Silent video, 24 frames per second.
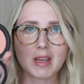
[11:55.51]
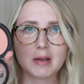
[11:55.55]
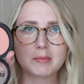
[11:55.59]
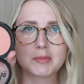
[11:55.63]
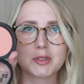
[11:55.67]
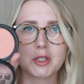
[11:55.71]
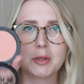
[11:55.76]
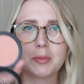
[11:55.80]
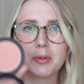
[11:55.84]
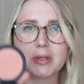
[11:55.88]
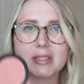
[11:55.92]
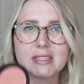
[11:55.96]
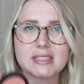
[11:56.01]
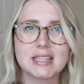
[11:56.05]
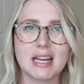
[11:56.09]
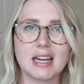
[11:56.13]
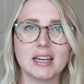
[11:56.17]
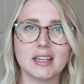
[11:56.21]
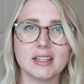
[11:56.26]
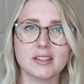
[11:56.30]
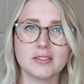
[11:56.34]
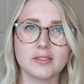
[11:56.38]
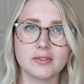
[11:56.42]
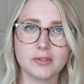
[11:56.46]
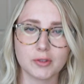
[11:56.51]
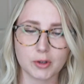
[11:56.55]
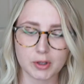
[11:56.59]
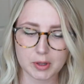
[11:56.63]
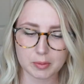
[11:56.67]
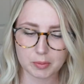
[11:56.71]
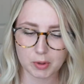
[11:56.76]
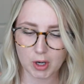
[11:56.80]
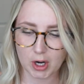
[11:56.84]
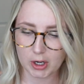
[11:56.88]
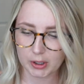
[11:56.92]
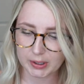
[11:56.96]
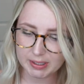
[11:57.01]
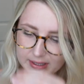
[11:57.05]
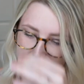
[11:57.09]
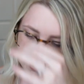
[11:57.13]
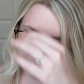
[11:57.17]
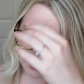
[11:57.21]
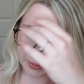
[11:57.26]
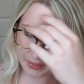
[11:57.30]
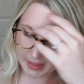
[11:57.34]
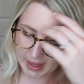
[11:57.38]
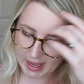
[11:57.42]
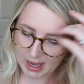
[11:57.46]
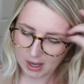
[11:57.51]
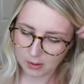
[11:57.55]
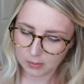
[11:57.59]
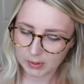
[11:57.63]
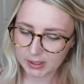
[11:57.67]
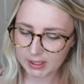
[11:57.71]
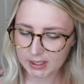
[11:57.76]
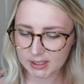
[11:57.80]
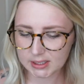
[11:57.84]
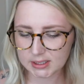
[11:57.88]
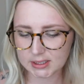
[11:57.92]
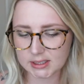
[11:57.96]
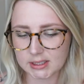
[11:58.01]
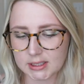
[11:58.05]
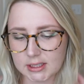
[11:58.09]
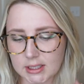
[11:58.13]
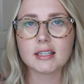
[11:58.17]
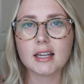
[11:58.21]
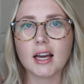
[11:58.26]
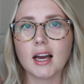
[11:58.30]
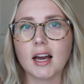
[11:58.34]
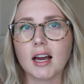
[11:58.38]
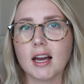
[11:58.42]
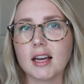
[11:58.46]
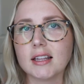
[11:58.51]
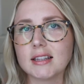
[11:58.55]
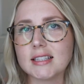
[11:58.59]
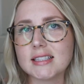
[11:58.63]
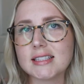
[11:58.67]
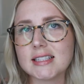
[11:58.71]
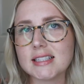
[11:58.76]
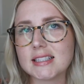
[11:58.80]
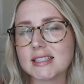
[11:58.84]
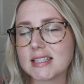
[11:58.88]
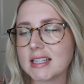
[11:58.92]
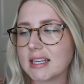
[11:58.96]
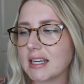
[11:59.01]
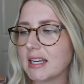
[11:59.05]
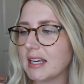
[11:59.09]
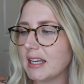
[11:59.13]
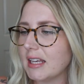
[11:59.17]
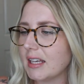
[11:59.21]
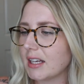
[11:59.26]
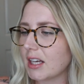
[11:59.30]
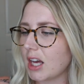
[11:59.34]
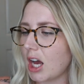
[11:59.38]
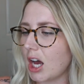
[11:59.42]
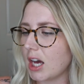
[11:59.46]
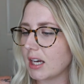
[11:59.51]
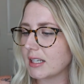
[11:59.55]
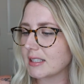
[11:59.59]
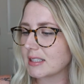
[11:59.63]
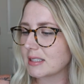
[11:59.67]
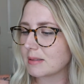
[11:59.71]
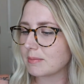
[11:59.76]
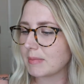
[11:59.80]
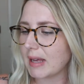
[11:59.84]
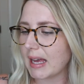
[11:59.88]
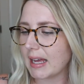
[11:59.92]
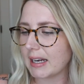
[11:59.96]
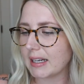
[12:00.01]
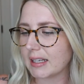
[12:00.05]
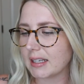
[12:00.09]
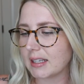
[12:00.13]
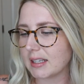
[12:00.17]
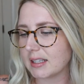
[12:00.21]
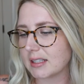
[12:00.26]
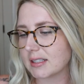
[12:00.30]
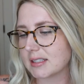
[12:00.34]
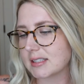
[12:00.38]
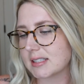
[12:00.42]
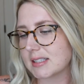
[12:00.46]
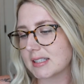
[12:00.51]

super excited for the progress on that one. Uh, this is the It Cosmetics